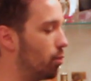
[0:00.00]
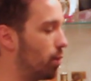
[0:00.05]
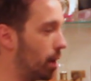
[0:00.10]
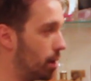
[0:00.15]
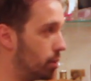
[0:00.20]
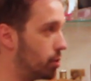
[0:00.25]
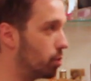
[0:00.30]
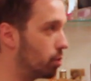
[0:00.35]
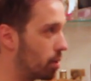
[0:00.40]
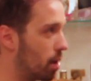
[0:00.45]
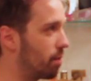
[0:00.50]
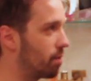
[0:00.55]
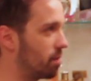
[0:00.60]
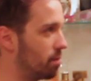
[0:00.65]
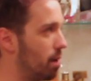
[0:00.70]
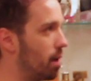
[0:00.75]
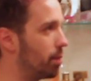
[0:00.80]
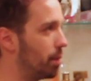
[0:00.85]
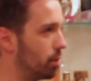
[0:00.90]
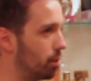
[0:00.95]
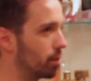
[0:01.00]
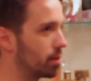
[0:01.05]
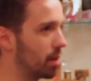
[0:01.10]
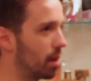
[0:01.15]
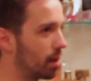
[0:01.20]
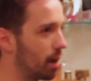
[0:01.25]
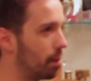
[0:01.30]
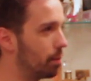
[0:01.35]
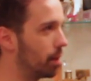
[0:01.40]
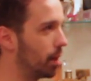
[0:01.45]
When I do cover them up, it looks
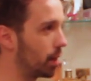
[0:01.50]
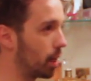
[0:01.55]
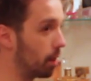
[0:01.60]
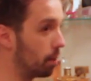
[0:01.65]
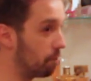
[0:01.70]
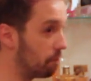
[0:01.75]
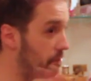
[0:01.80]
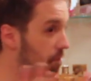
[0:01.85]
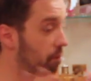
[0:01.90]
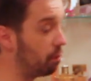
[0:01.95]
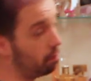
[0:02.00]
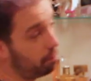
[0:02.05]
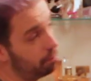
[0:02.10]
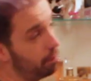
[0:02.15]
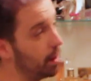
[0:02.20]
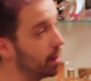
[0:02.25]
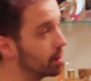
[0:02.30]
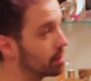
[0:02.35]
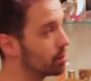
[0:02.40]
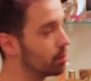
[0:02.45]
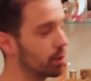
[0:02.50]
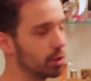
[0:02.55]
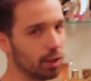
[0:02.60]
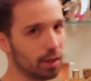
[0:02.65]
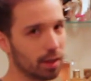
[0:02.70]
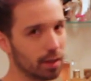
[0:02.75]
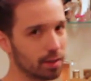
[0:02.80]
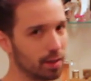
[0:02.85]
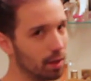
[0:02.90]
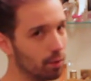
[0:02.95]
like I'm like in full face, which I
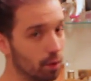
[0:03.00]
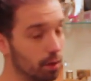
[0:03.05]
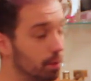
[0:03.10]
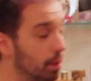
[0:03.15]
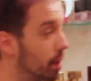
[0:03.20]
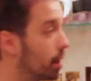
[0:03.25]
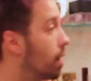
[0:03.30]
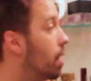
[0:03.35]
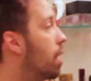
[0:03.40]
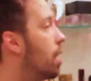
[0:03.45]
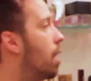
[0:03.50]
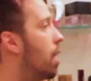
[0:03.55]
guess I would be.